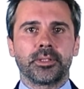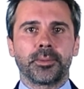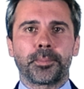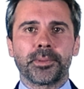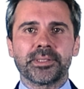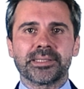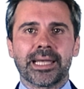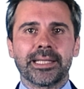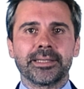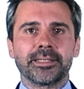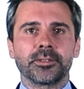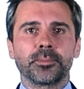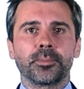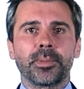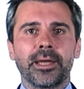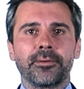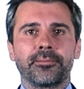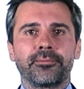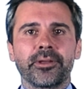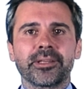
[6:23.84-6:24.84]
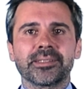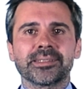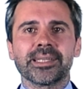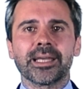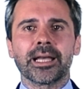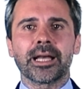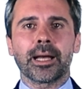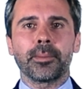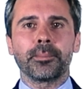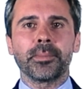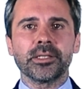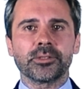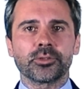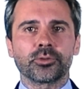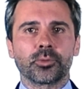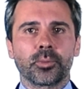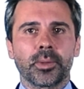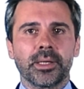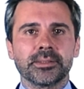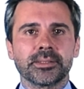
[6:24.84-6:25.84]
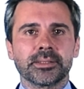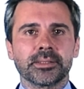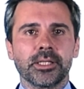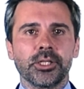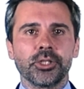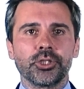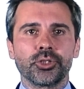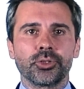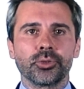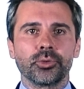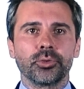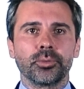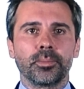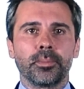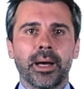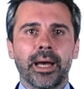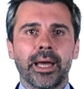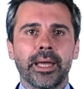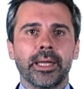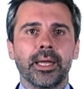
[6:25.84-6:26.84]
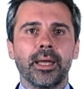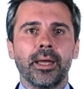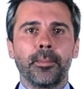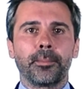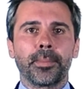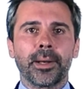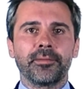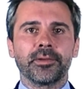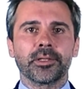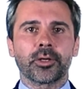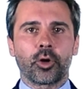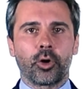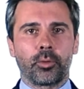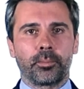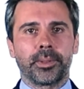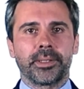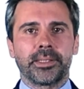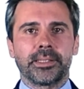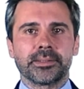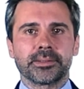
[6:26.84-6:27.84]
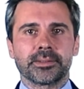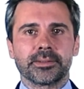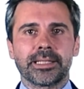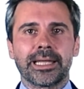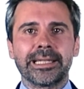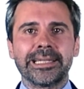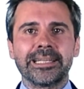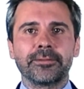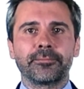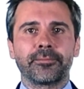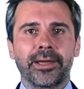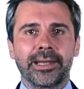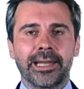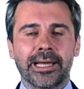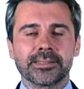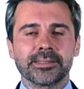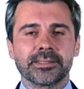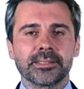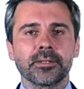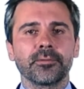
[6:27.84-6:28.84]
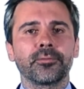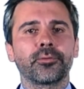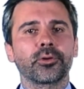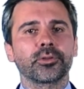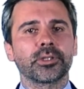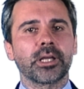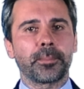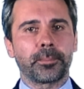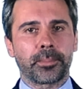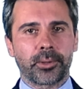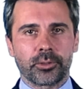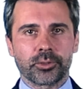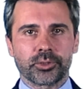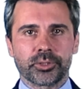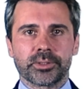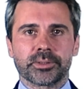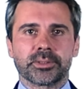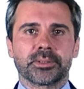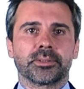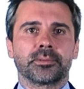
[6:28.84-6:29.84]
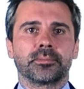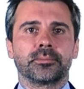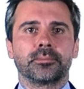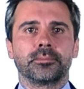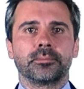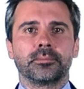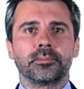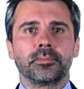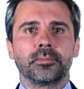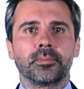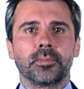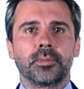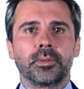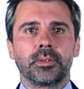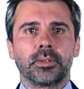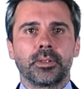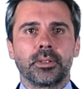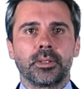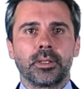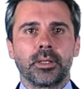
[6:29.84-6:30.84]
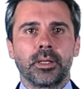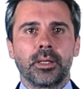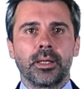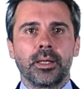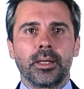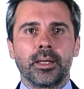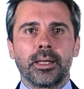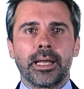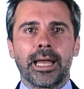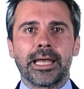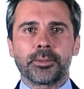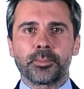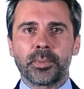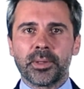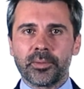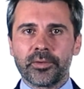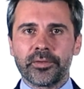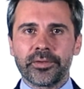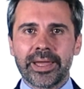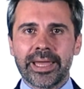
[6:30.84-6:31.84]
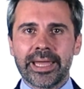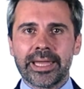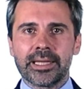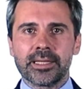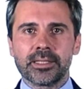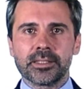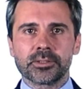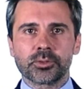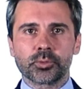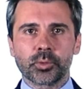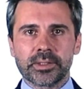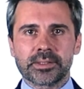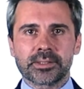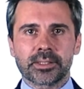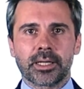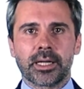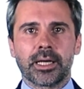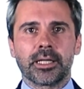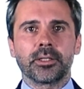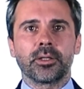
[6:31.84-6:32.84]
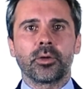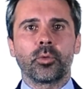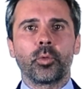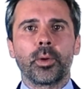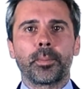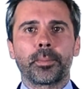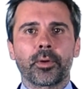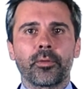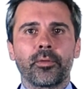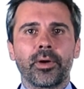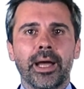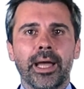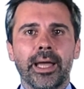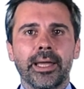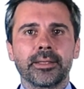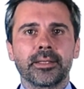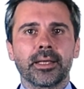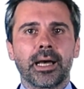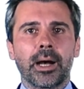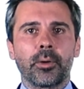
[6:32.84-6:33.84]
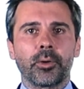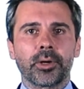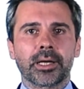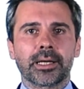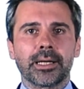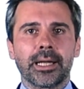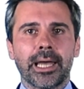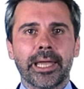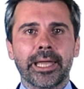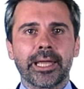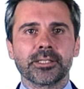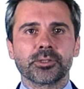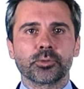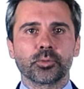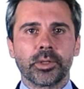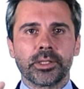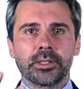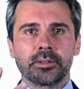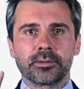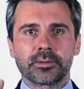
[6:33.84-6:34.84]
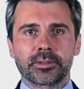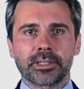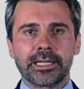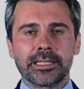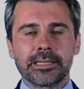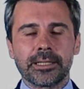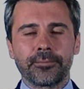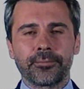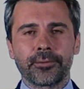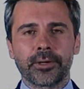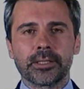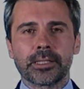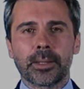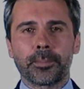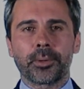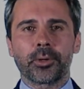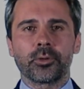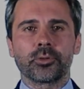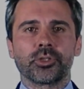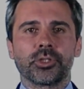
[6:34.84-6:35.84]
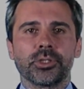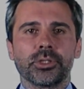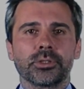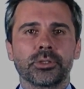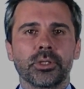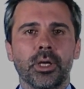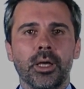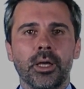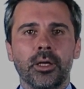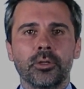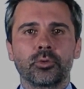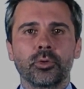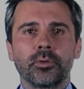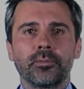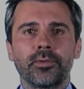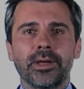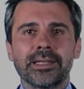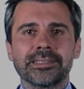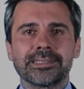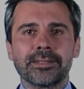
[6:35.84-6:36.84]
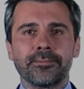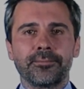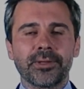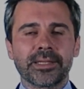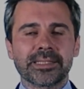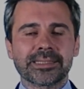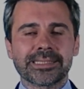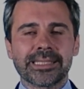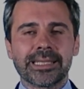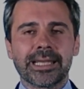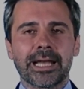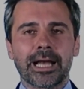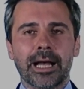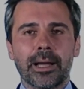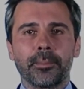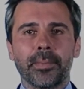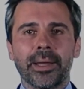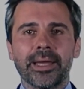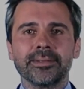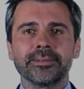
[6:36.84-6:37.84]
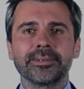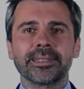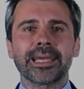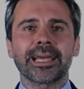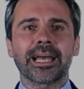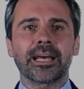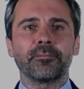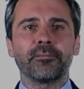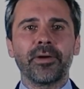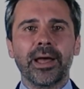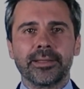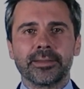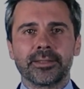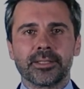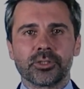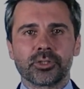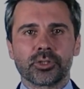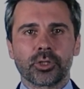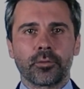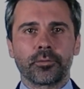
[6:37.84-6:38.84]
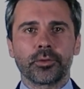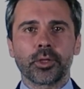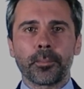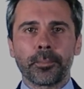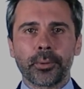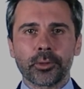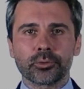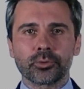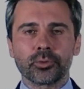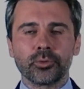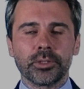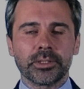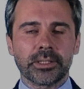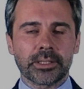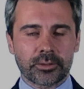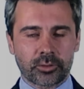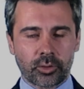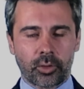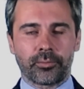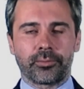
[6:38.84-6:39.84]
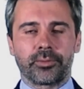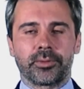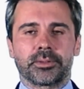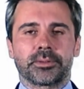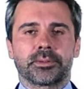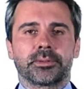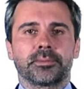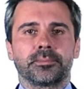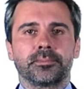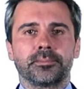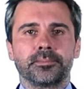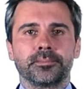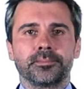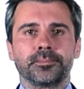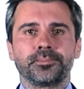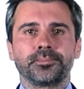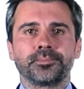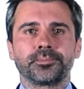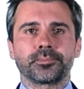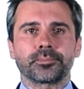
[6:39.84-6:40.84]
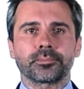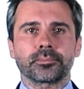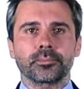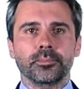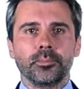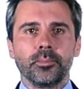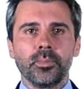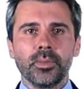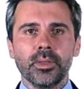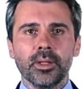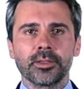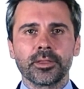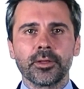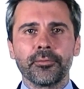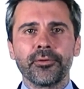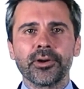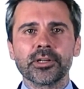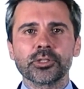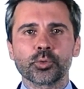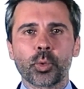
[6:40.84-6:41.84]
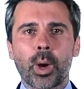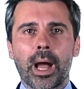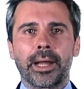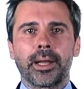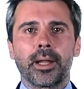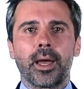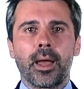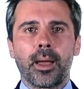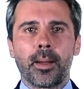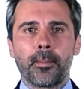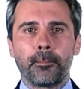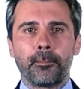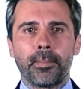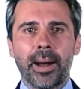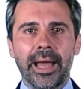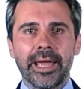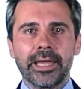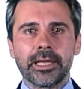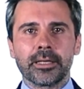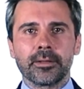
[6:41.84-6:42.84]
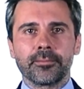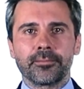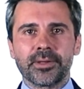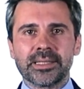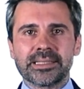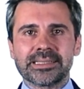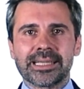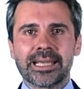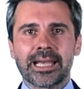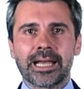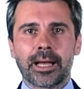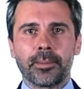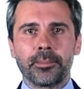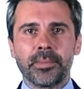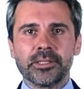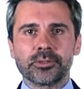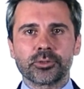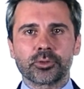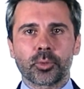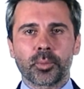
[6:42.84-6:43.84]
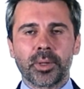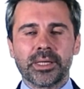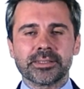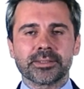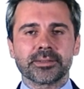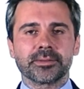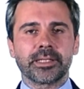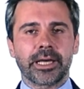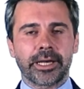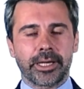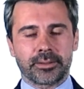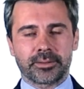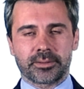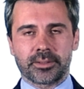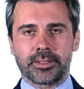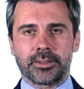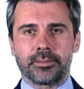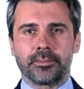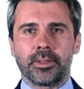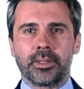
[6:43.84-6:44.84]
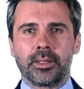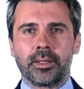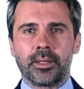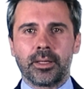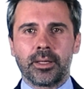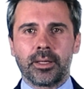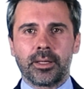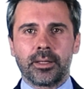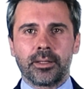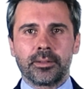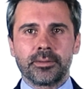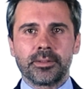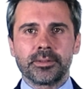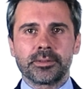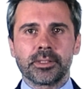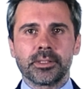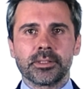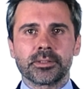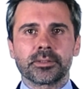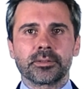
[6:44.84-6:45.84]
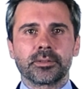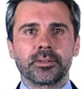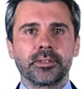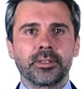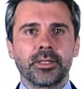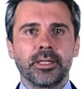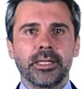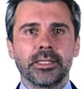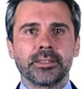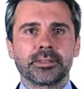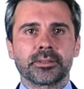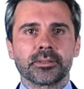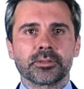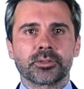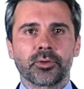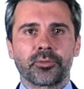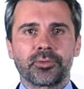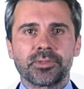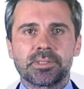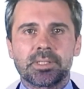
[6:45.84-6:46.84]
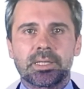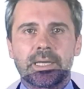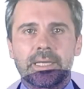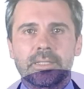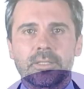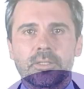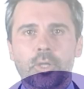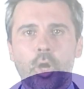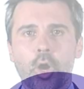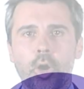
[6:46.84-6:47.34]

represented by fixed income instruments issued by private companies that need financing for their projects. At BBVA in Switzerland, we provide our clients with three different approaches to invest in fixed income and take advantage of the opportunity it offers. The first one, buying fixed income instruments directly. This is the least sophisticated